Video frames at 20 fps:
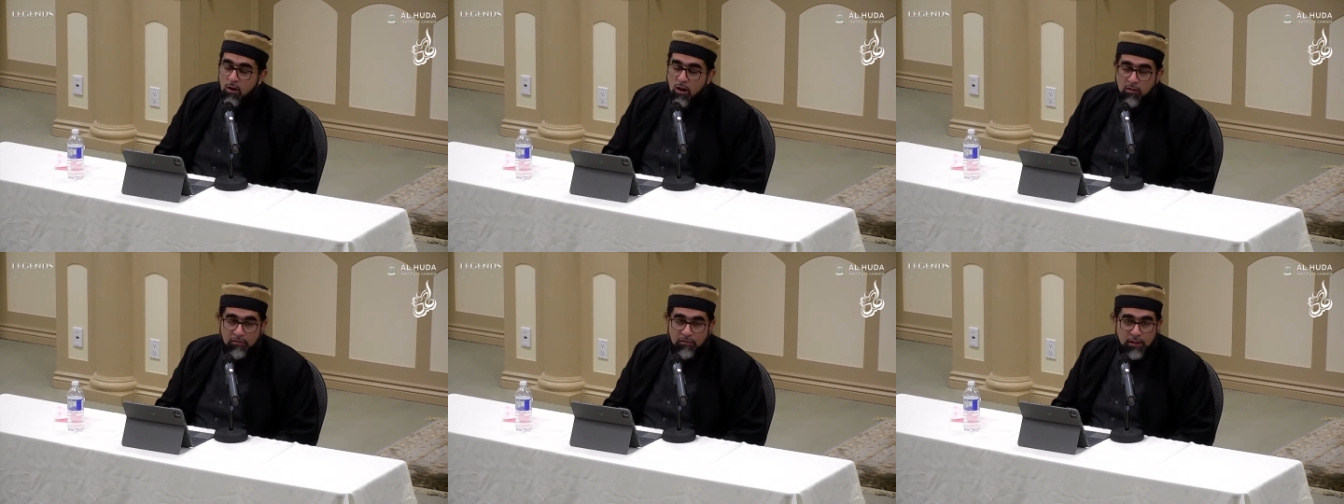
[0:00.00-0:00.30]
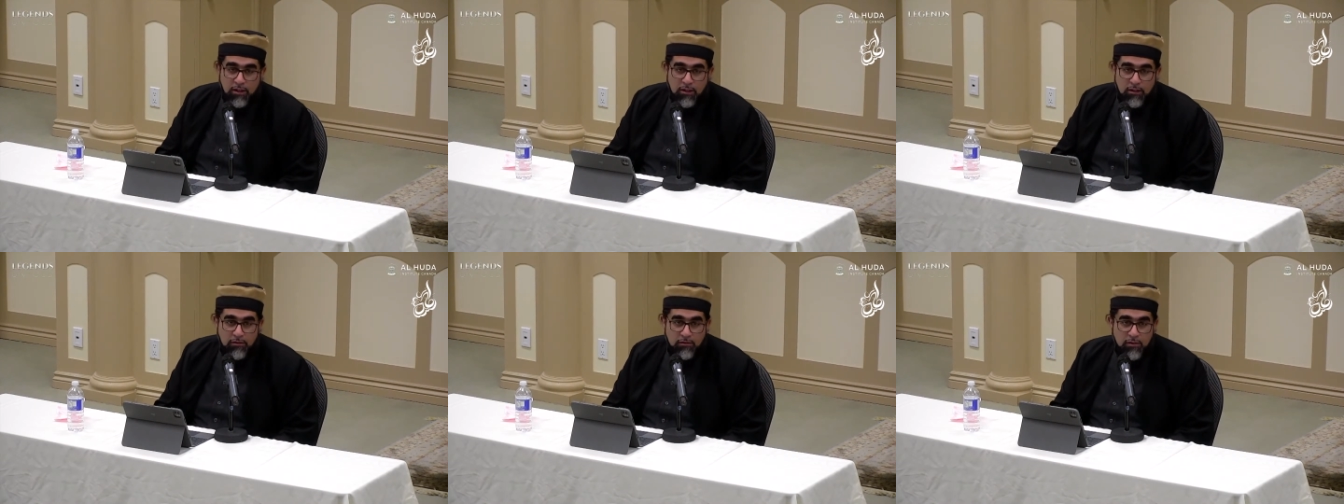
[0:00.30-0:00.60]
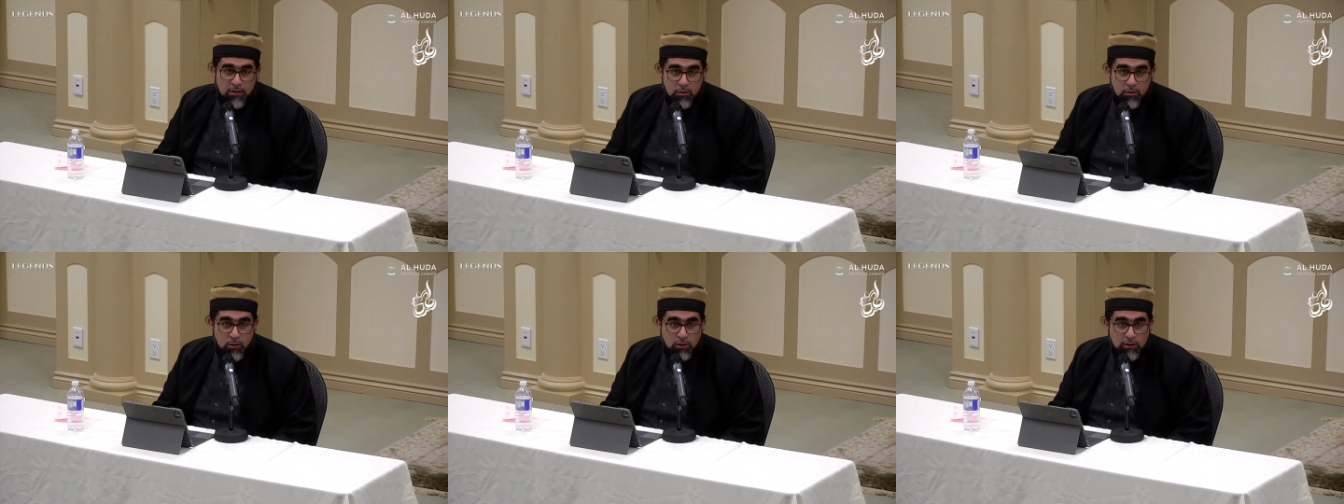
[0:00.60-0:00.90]
of an
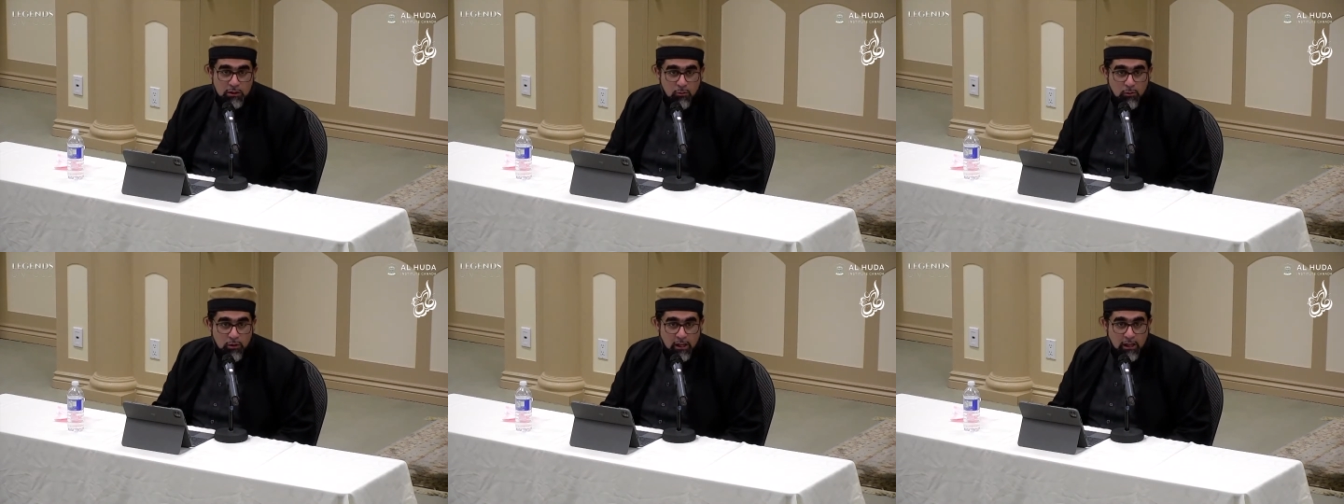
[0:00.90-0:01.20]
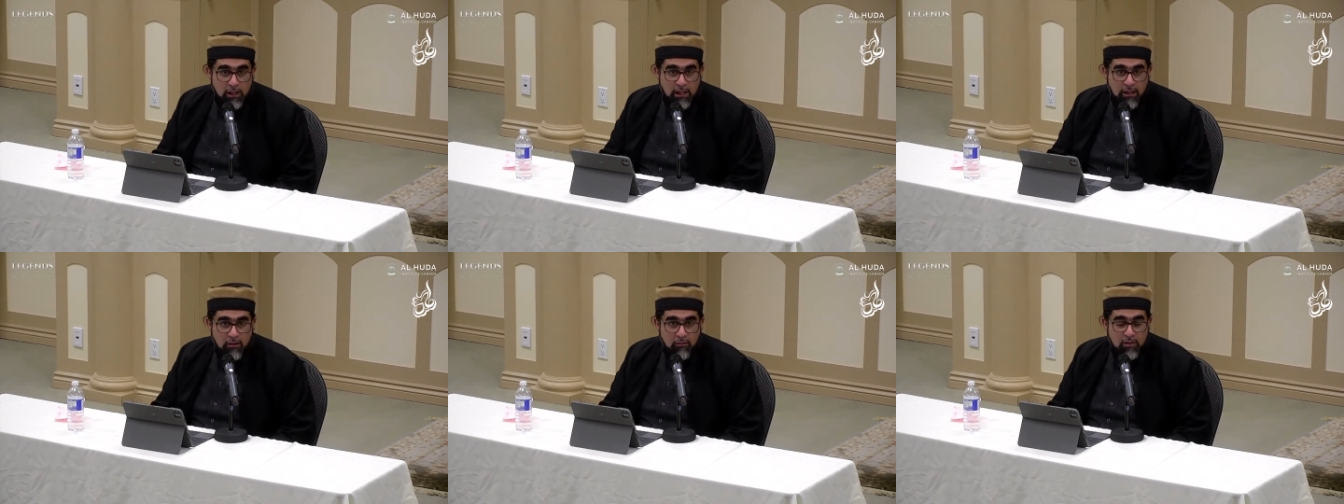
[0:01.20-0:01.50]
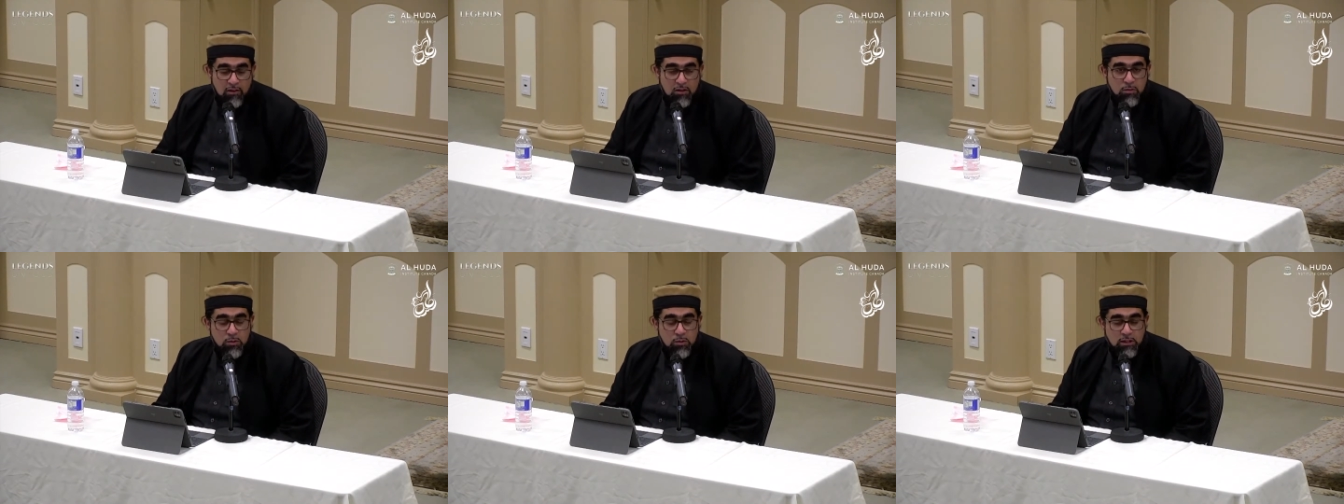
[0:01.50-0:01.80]
individual that we can name
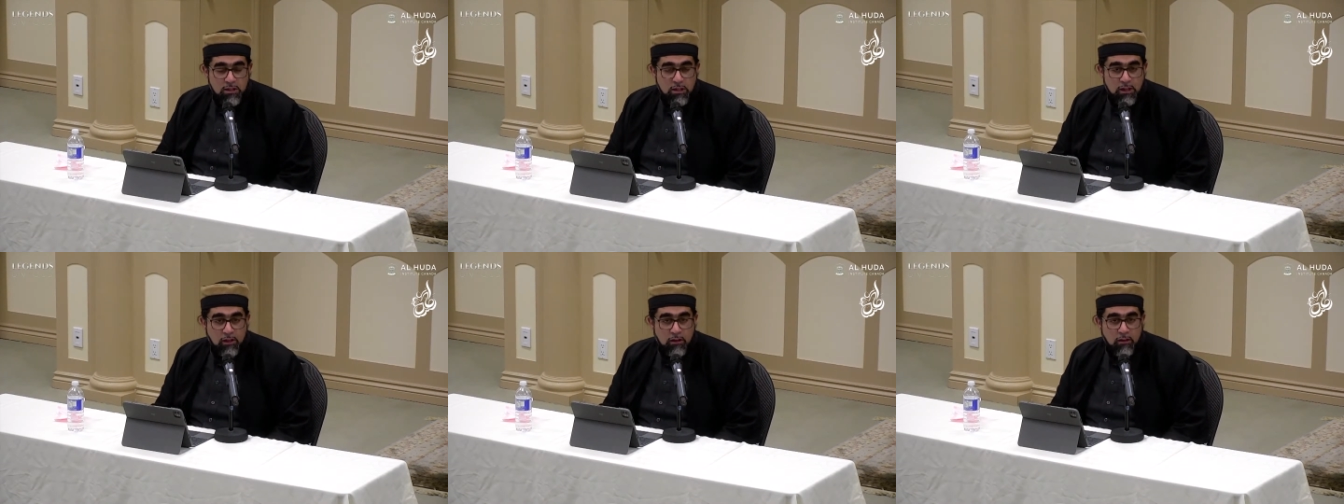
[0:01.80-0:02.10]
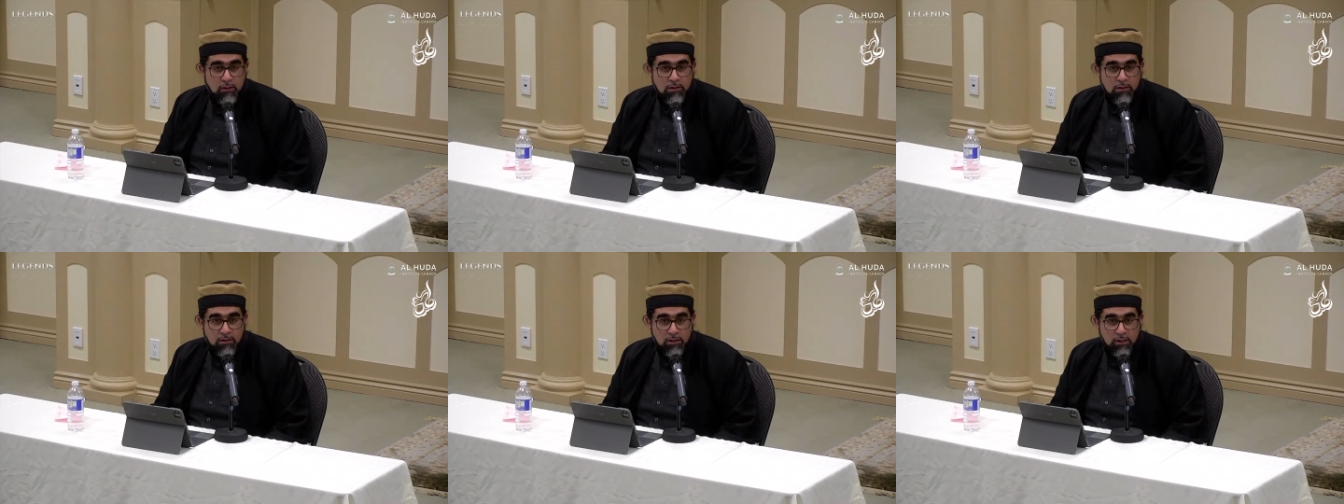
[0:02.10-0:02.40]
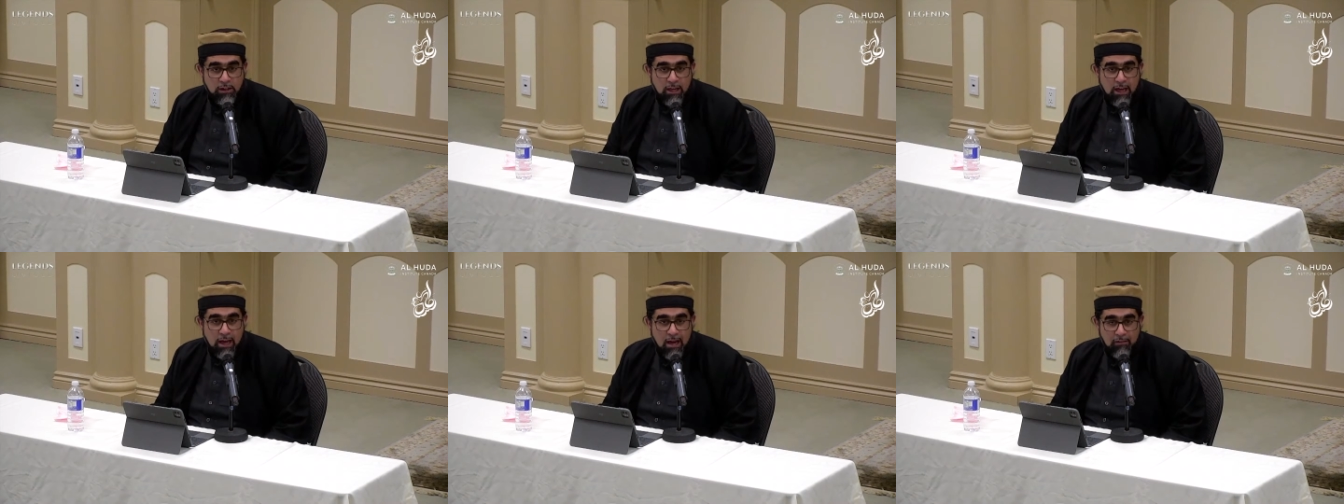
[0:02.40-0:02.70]
this particular
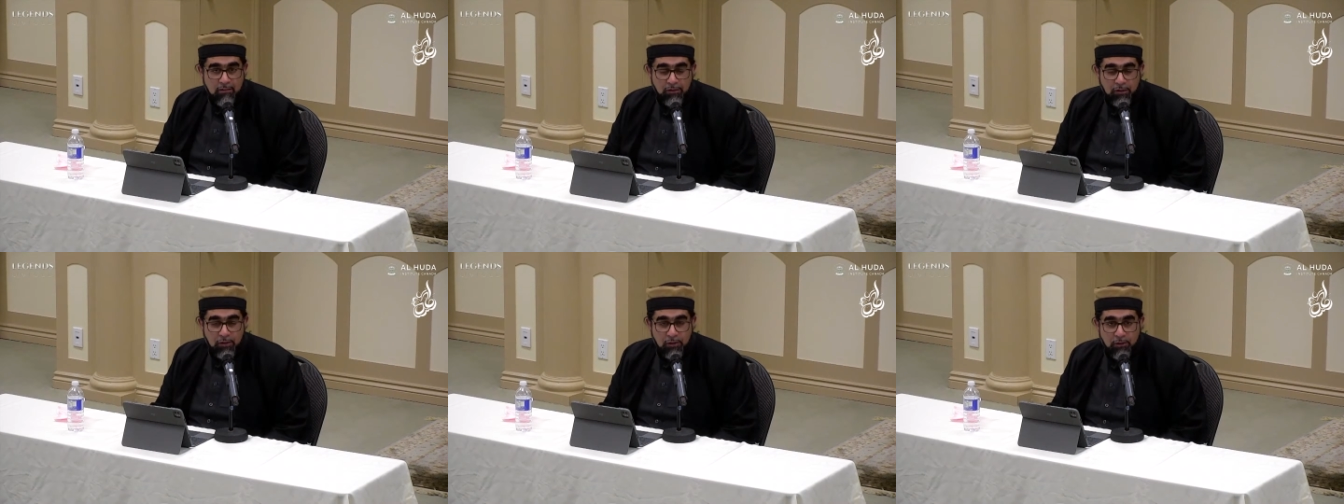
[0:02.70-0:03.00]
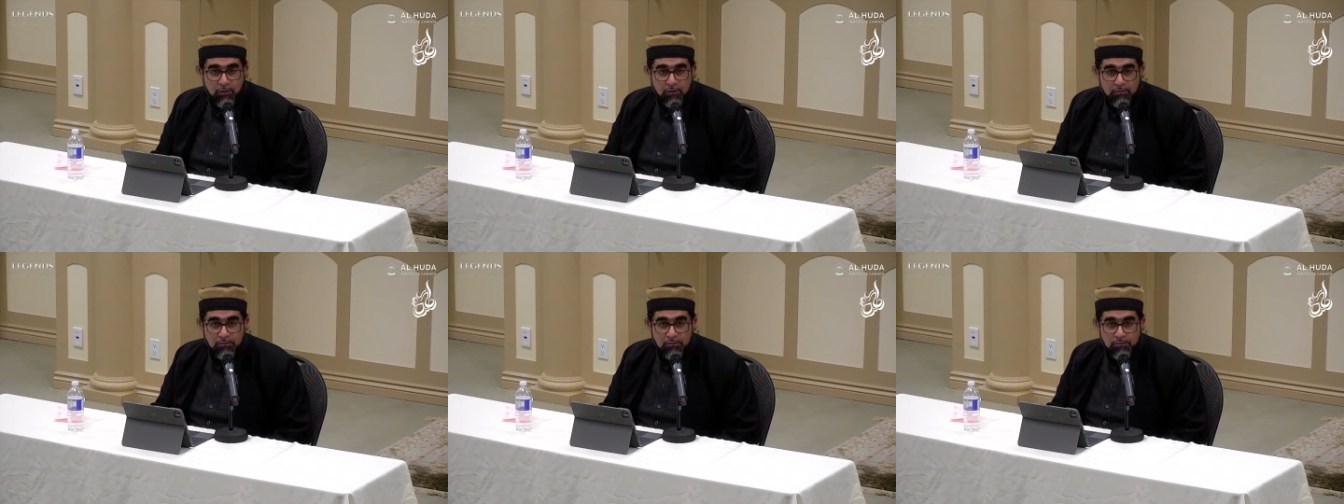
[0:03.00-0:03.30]
city after.